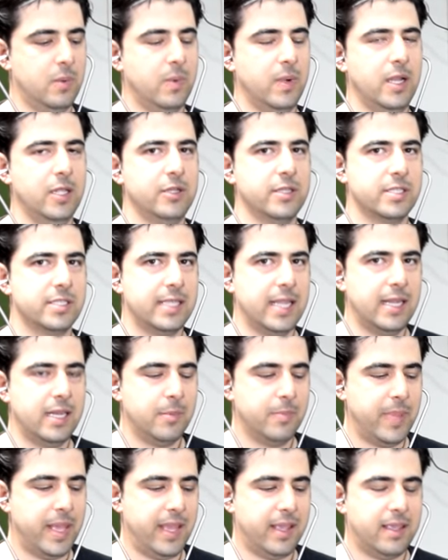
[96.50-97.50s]
while you're
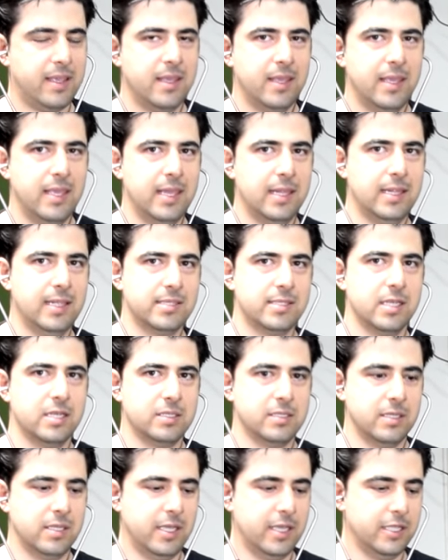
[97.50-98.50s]
standing back and
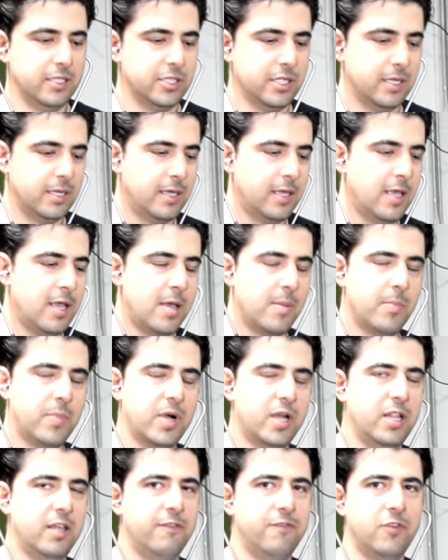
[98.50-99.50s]
listening to the engine.
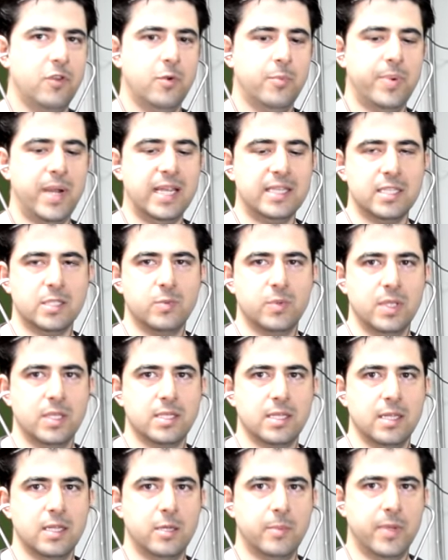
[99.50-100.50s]
But if you practice with
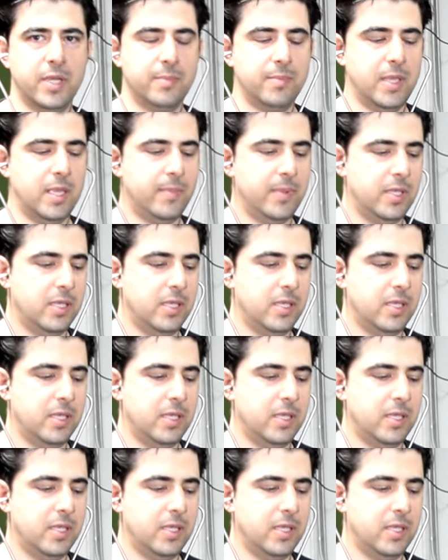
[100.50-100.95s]
this a little bit, maybe